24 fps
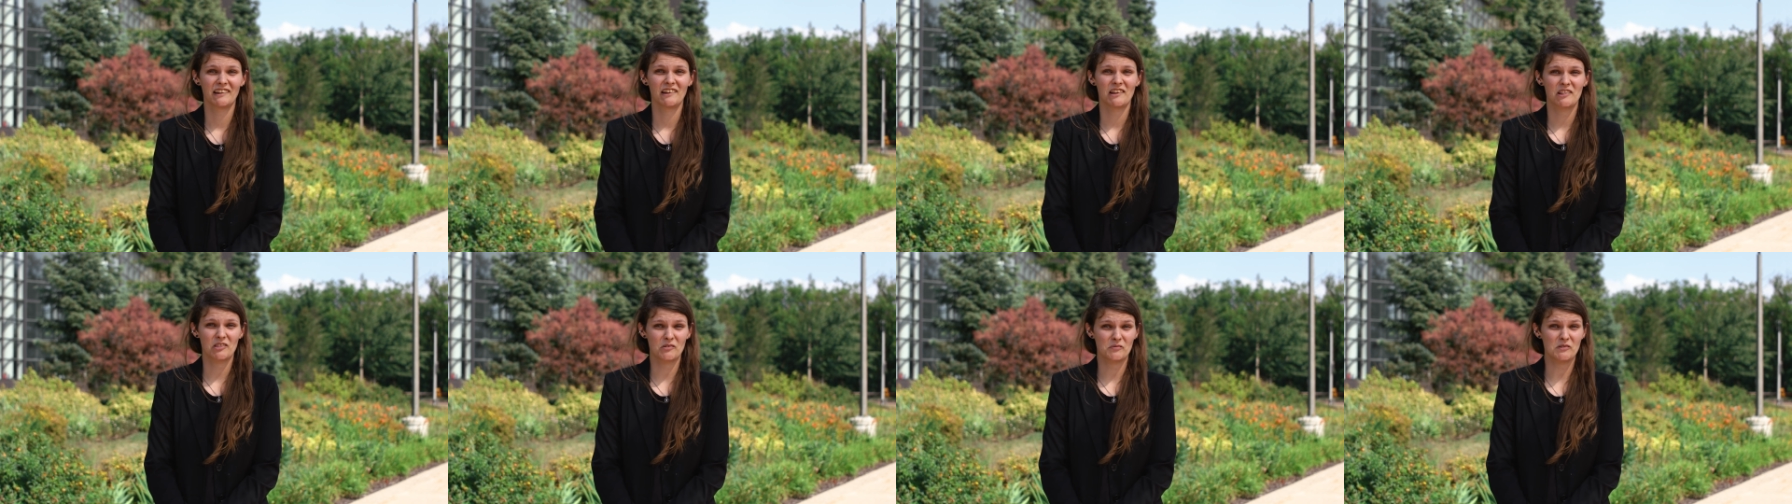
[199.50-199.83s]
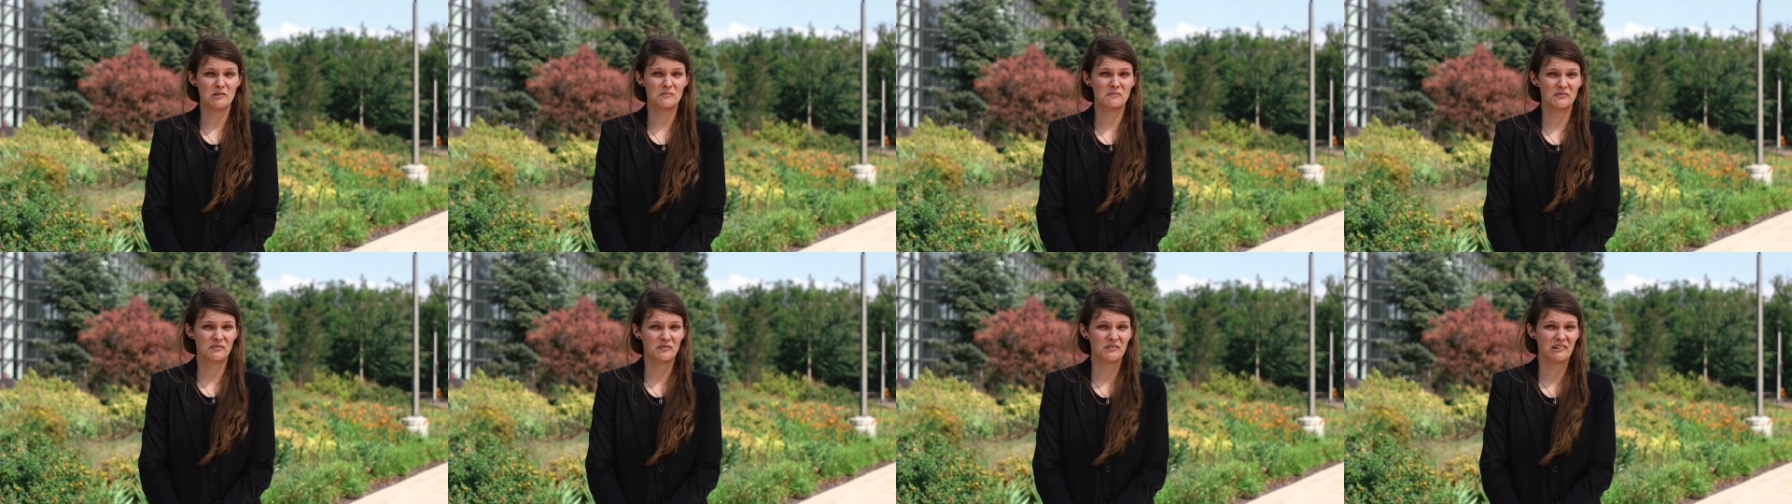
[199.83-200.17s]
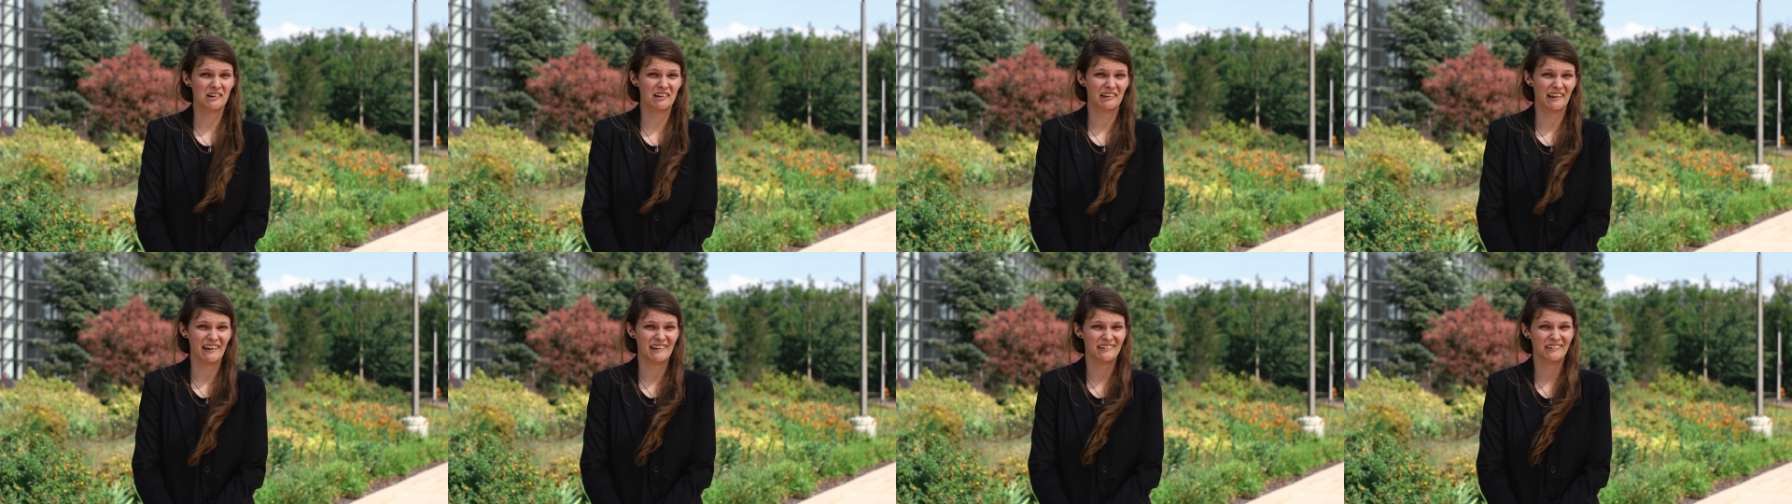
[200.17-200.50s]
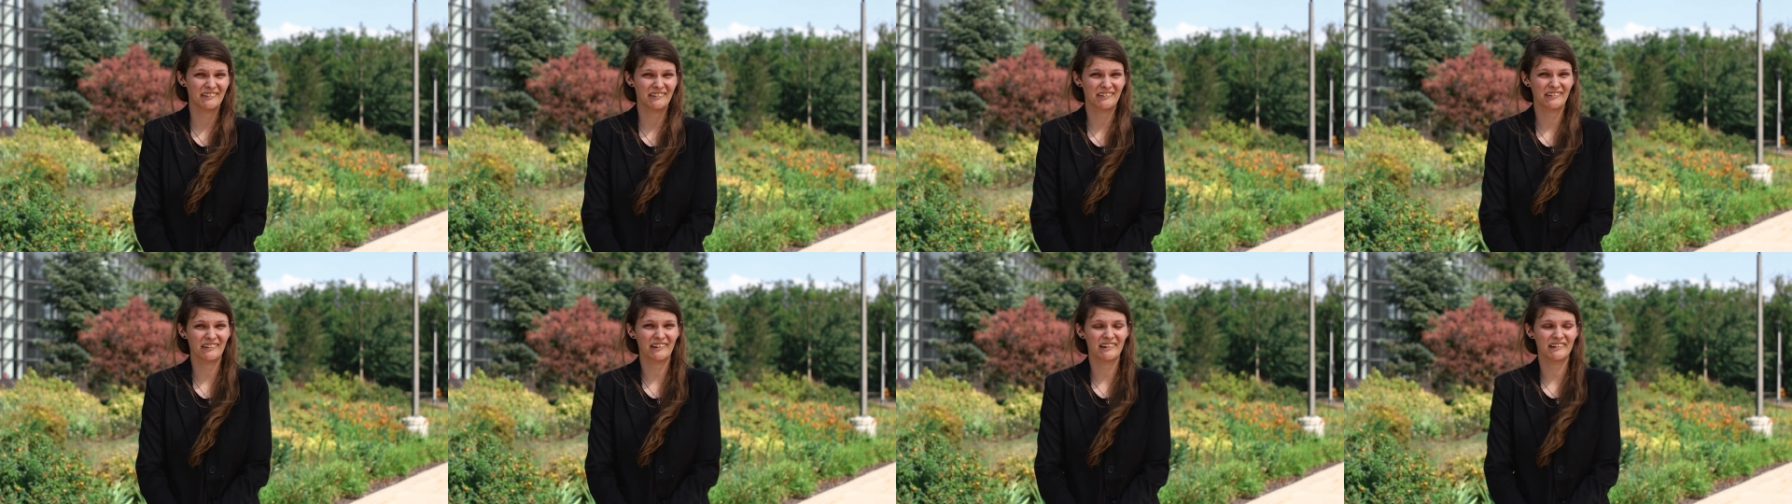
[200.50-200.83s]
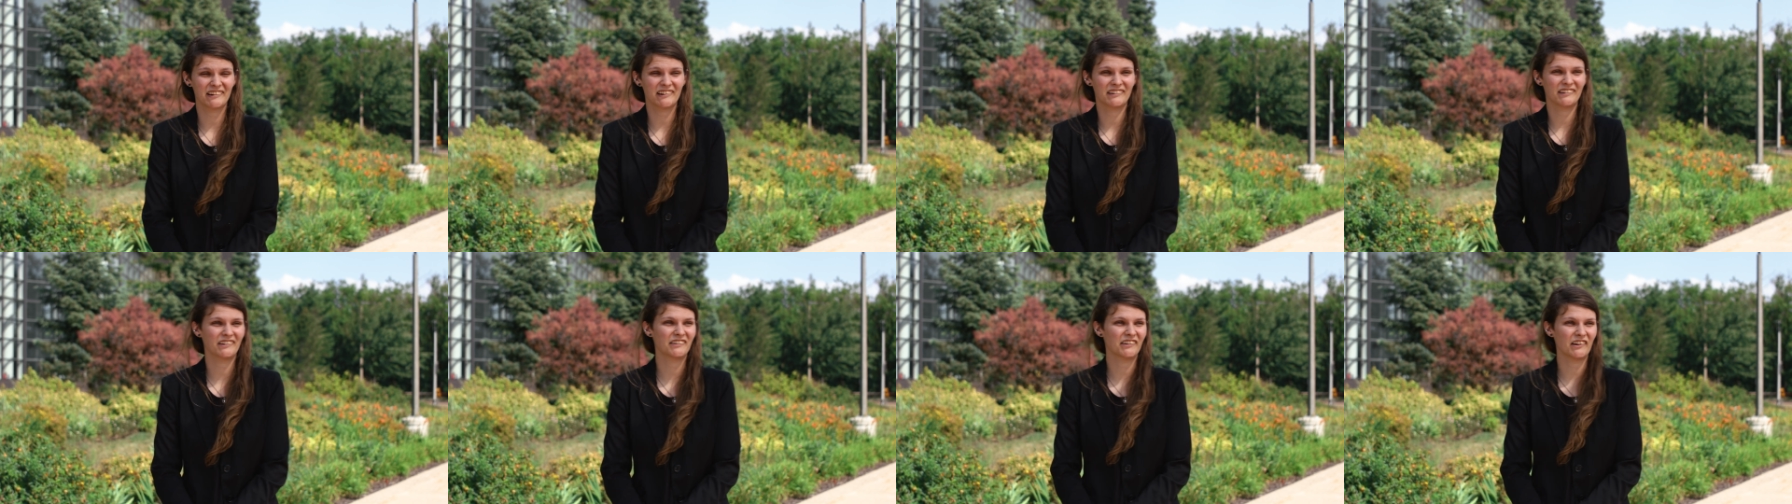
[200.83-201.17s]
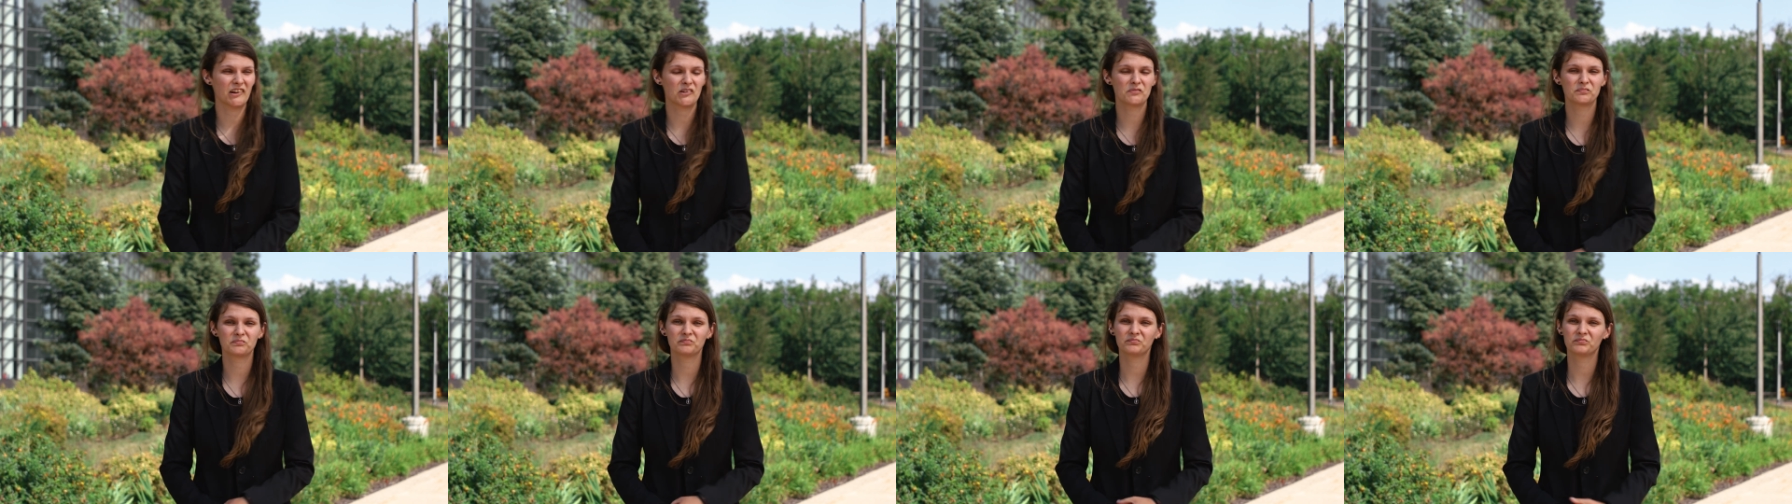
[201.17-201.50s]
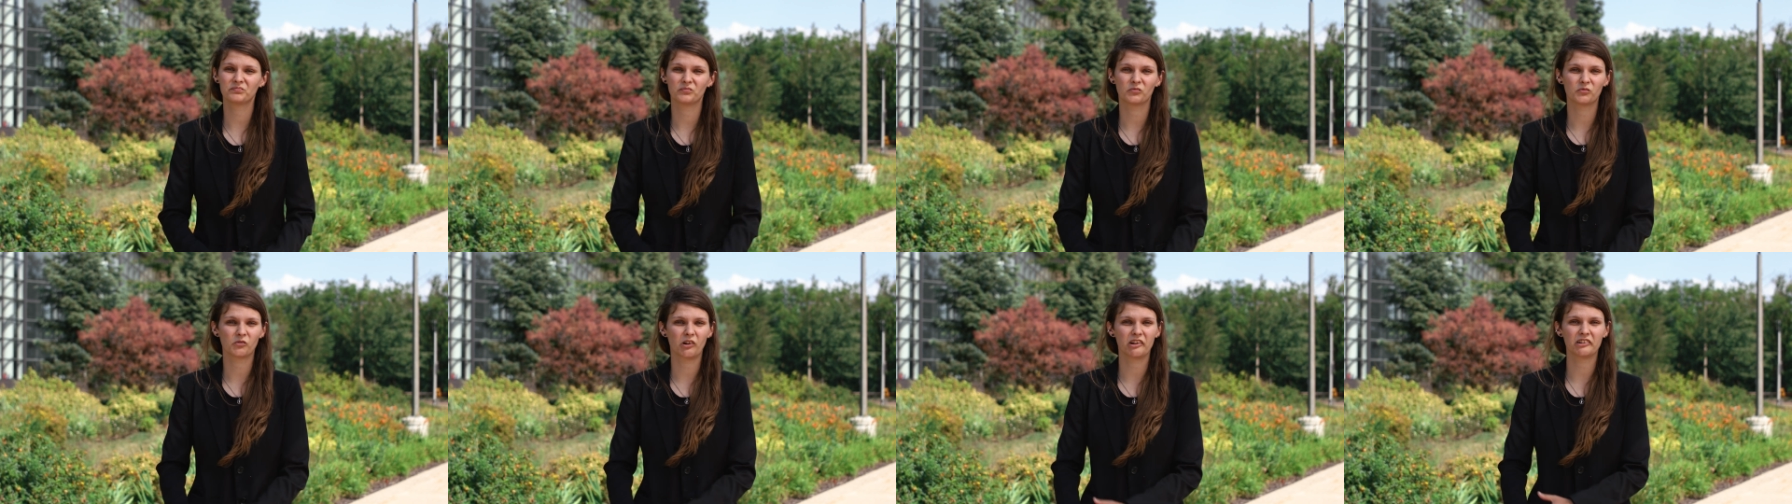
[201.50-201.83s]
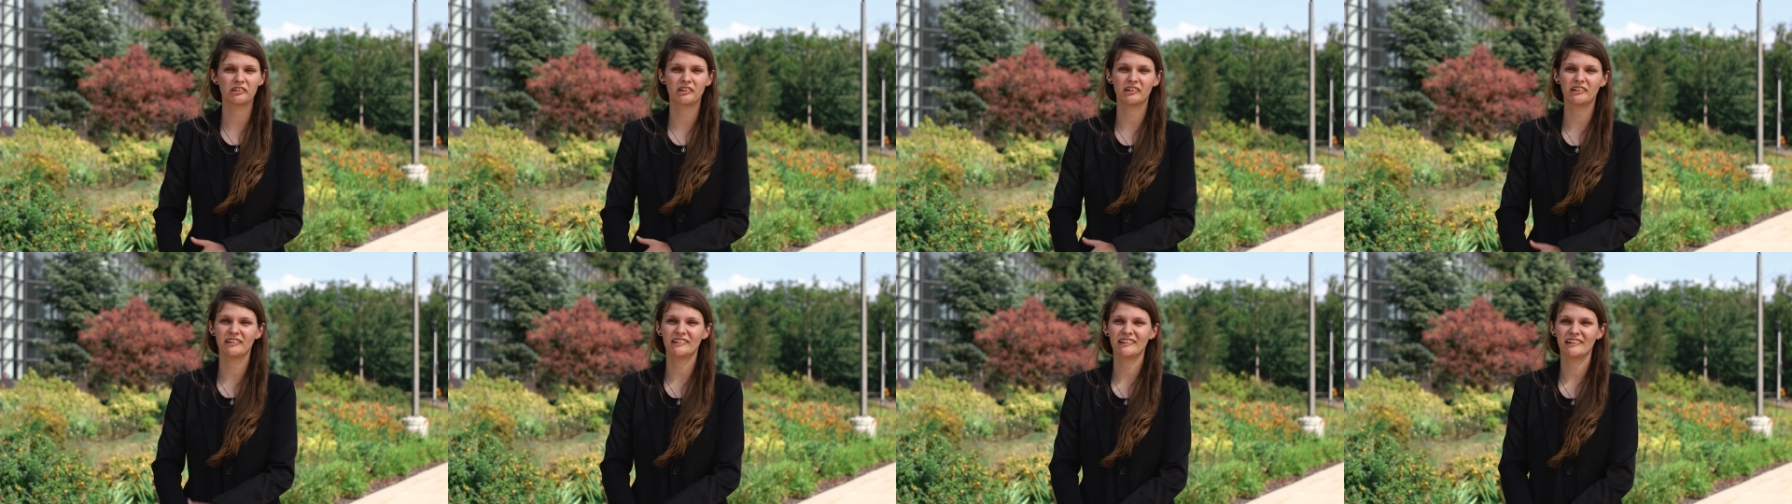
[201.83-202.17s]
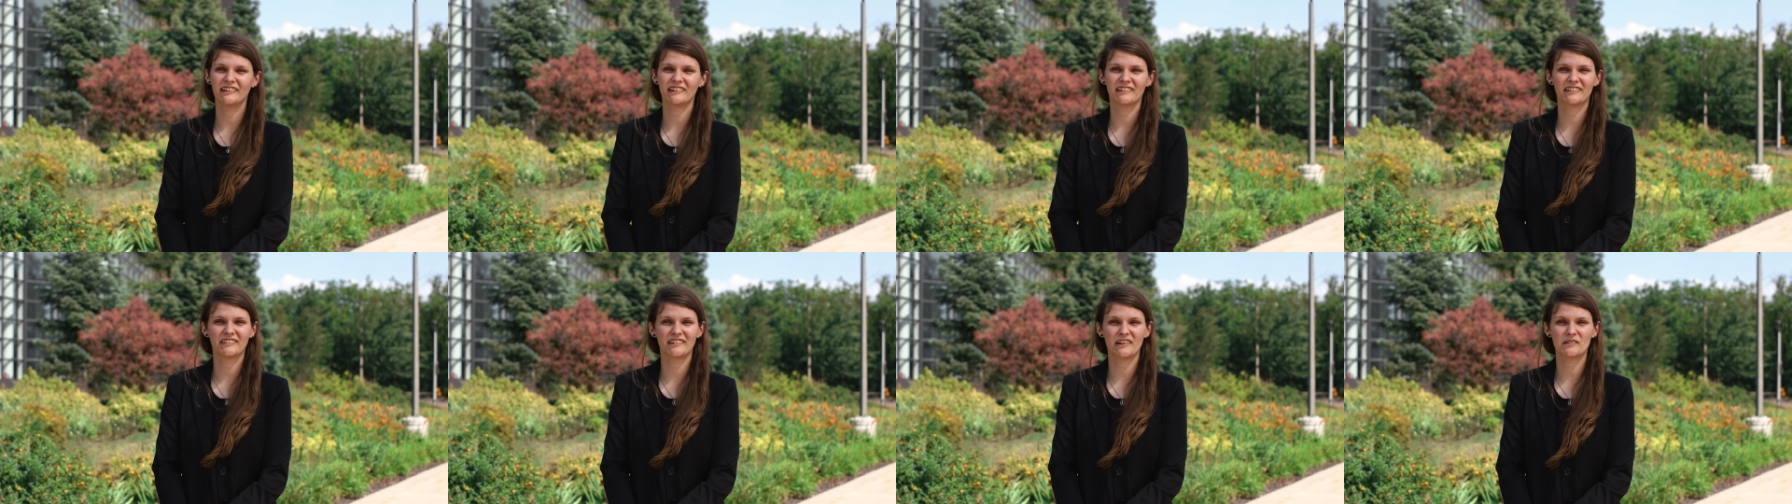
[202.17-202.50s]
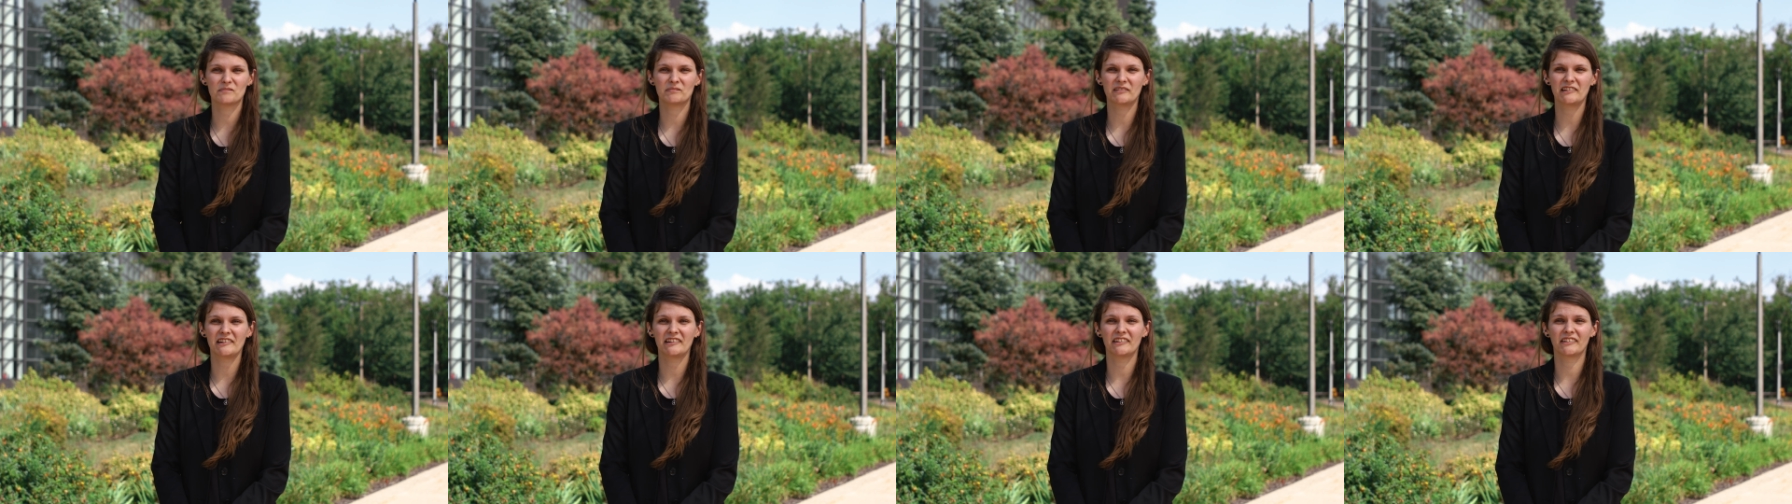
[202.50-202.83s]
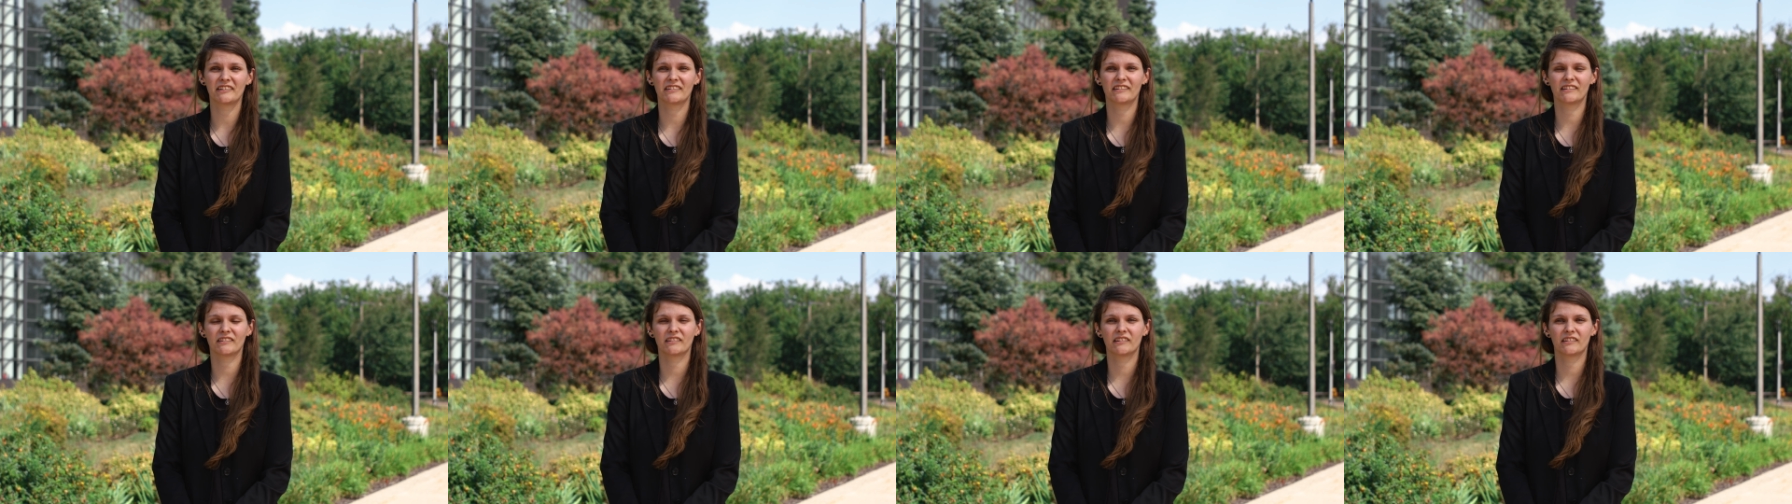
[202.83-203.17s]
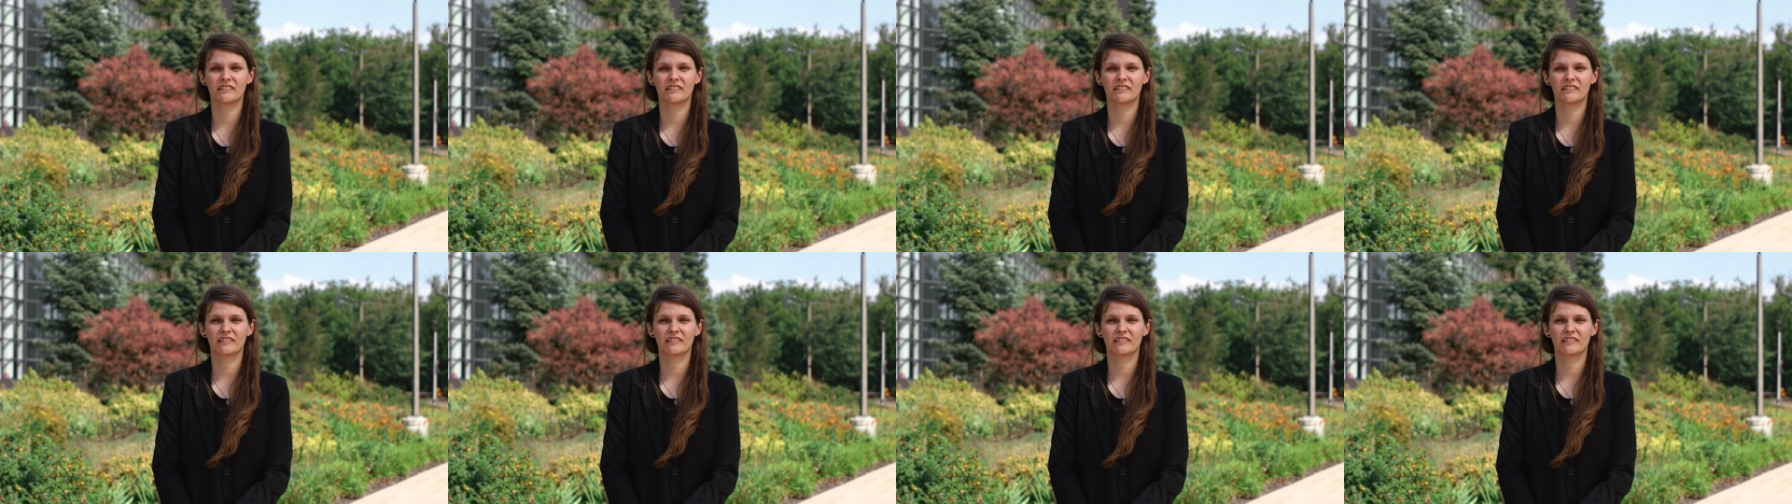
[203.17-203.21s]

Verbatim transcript: the week before classes started, some, one girl needed a sublease